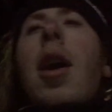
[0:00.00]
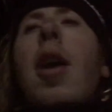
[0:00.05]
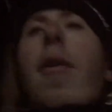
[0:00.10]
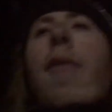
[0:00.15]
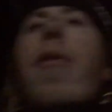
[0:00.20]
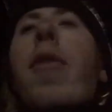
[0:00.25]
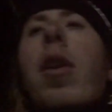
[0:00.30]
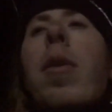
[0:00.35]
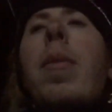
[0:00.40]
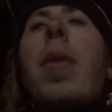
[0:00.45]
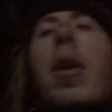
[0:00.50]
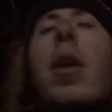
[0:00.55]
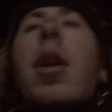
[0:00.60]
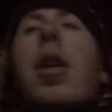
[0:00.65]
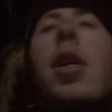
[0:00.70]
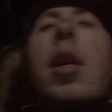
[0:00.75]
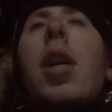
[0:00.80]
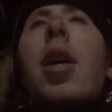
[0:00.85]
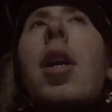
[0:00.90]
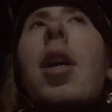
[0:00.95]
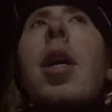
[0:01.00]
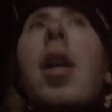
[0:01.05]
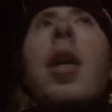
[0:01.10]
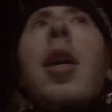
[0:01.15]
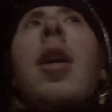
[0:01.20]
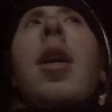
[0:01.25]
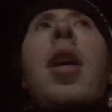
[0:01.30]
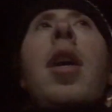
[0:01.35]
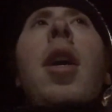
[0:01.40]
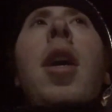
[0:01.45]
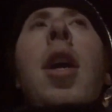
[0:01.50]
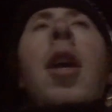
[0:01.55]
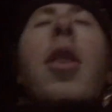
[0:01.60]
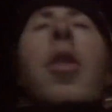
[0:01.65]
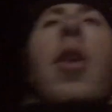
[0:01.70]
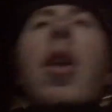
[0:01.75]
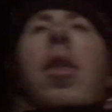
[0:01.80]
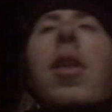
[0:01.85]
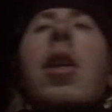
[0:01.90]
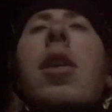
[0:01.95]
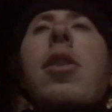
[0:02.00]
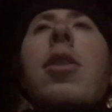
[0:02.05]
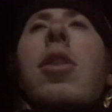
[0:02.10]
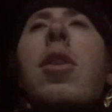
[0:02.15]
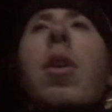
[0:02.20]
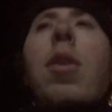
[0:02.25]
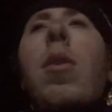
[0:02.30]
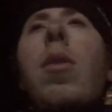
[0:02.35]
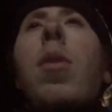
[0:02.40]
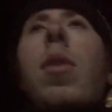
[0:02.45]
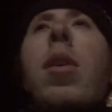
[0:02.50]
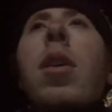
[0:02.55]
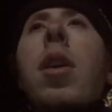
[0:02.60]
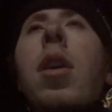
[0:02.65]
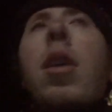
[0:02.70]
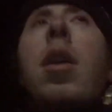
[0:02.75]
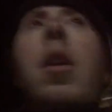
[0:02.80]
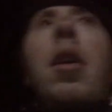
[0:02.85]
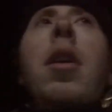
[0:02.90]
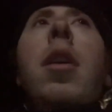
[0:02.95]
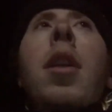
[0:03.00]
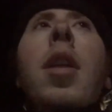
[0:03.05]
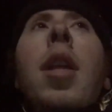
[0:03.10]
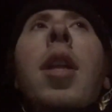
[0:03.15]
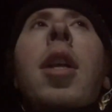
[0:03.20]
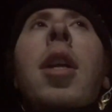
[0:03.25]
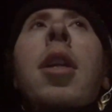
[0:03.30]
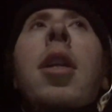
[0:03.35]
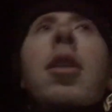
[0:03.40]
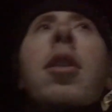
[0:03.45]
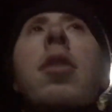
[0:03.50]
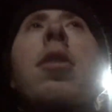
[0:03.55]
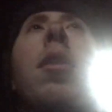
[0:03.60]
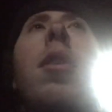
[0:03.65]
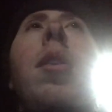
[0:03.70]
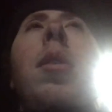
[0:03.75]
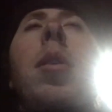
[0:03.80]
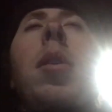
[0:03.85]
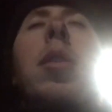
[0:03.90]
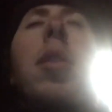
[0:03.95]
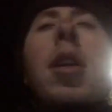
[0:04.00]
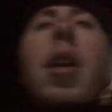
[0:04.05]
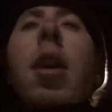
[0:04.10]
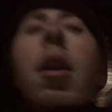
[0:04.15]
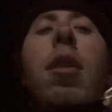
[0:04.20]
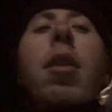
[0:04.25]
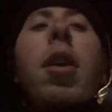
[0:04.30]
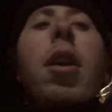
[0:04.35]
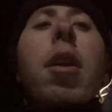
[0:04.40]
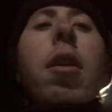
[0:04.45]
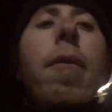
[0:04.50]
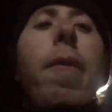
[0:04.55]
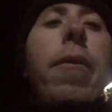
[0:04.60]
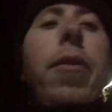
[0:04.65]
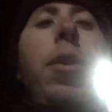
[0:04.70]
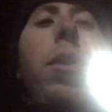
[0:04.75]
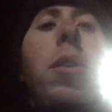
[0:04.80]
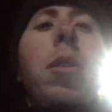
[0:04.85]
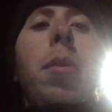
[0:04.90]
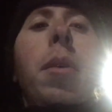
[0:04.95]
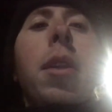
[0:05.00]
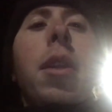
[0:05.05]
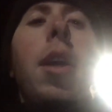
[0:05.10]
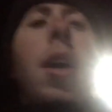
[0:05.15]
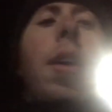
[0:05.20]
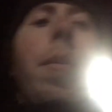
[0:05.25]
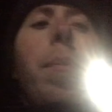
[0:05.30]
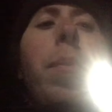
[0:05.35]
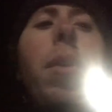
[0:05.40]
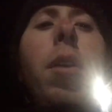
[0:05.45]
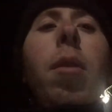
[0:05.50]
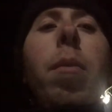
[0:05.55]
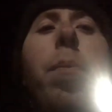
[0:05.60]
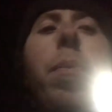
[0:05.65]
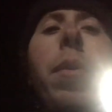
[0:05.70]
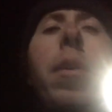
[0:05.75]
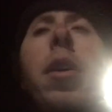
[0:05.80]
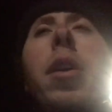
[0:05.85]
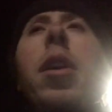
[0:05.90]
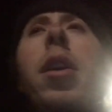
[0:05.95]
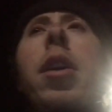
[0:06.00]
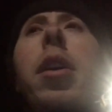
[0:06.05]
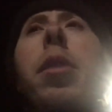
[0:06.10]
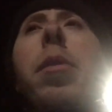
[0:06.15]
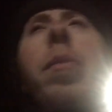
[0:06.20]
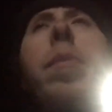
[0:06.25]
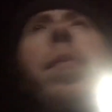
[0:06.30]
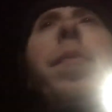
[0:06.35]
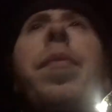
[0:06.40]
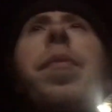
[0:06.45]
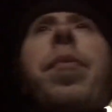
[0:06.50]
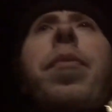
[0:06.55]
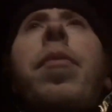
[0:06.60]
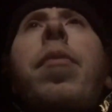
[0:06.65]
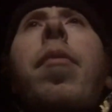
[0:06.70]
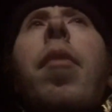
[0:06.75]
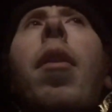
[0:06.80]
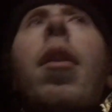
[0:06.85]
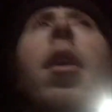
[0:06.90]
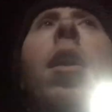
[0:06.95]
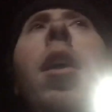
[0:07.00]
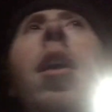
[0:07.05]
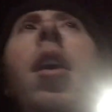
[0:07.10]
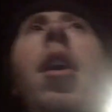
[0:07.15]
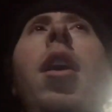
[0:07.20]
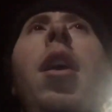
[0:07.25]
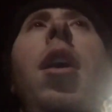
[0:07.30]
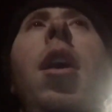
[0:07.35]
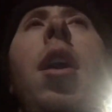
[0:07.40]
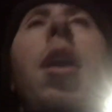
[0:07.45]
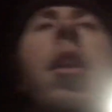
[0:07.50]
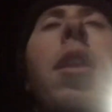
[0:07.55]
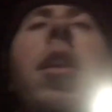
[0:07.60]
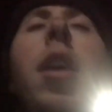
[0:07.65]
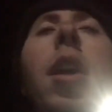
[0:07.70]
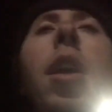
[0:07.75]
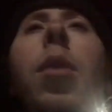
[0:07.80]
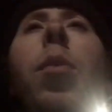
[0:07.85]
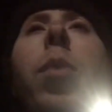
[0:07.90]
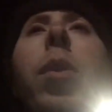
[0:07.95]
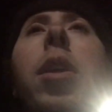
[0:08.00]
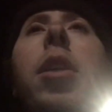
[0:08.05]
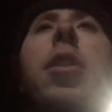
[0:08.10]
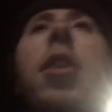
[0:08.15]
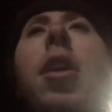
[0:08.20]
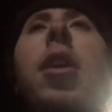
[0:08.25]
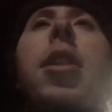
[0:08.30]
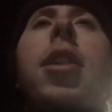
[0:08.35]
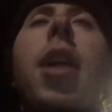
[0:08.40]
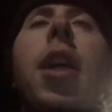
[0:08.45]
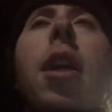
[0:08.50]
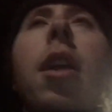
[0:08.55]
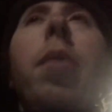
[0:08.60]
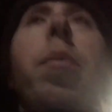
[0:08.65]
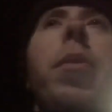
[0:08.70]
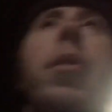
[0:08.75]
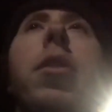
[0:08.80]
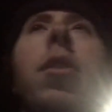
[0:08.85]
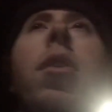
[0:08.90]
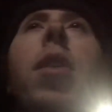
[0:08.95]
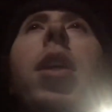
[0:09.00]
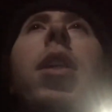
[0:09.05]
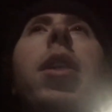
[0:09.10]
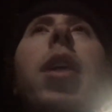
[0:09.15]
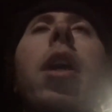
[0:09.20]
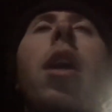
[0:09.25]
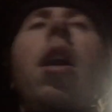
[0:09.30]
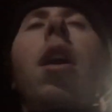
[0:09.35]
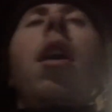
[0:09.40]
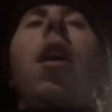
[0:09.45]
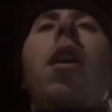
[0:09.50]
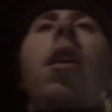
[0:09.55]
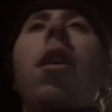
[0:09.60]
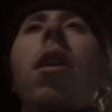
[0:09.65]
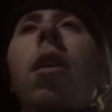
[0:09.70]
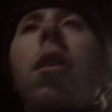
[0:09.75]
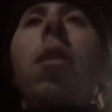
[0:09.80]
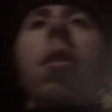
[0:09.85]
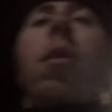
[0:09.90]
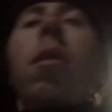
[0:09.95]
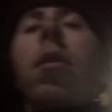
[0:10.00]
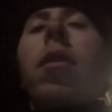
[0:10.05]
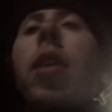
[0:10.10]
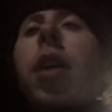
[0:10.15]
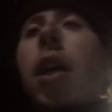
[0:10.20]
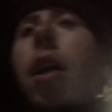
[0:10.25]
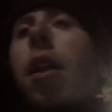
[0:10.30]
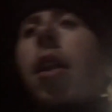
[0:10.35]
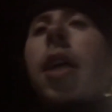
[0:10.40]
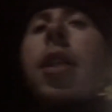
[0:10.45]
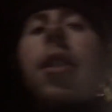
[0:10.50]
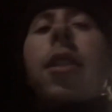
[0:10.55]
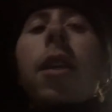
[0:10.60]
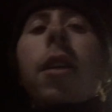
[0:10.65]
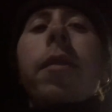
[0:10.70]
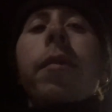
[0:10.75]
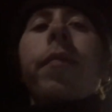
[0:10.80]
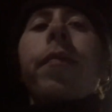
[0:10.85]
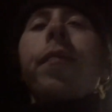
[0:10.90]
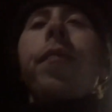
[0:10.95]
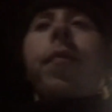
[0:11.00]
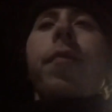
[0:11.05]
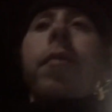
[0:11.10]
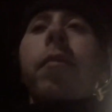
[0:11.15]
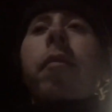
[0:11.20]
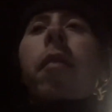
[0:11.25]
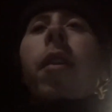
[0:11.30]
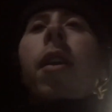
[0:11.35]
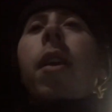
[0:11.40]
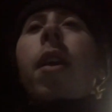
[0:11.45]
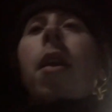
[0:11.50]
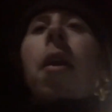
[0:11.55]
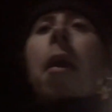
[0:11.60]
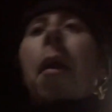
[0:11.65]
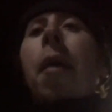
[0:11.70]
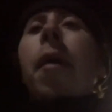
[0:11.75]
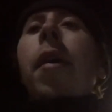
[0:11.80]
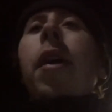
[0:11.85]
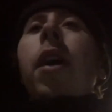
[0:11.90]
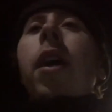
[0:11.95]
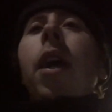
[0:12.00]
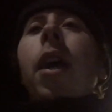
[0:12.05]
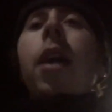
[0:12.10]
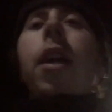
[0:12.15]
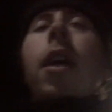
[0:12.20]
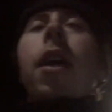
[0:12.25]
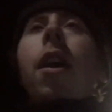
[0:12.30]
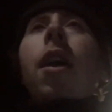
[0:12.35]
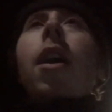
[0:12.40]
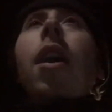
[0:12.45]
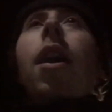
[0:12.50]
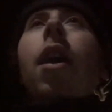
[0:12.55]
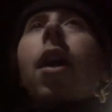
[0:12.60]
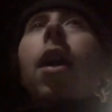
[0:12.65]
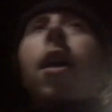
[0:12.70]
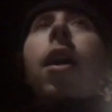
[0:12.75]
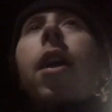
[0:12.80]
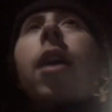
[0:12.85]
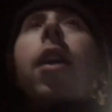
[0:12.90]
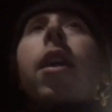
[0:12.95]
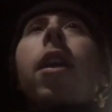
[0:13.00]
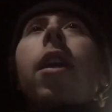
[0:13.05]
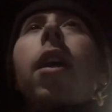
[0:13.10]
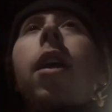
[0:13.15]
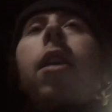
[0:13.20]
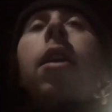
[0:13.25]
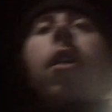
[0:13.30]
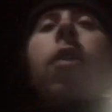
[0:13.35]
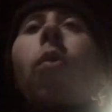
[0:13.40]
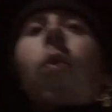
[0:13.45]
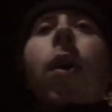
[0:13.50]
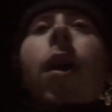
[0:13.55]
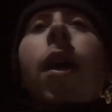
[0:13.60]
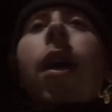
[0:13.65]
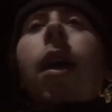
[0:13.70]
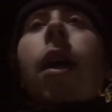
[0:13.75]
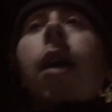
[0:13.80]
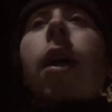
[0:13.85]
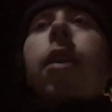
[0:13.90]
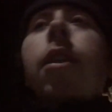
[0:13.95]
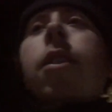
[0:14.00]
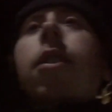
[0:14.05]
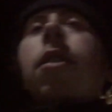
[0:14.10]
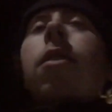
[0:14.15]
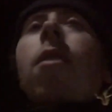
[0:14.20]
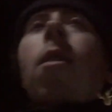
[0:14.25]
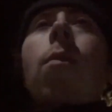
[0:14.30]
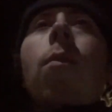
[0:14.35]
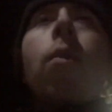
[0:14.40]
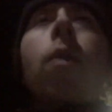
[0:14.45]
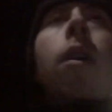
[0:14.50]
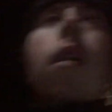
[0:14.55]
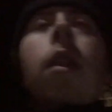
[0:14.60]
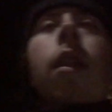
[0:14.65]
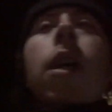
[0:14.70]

African American guy that they showed. So I was kind of like confused about that part, but um, then when I saw the second episode, that's like, oh yeah, that's it. And I, I, I in a way, I somewhat